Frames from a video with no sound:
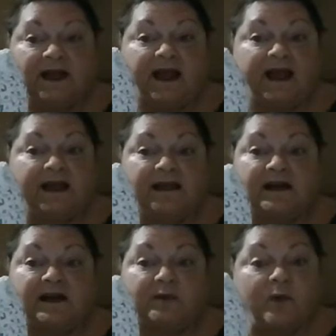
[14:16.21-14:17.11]

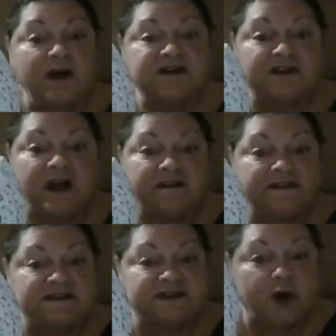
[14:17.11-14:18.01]
washcloth
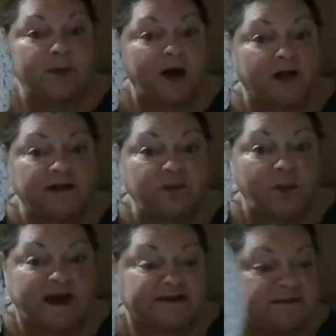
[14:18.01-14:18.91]
and soap all in
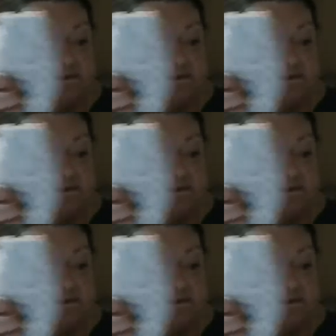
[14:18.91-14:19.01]
one.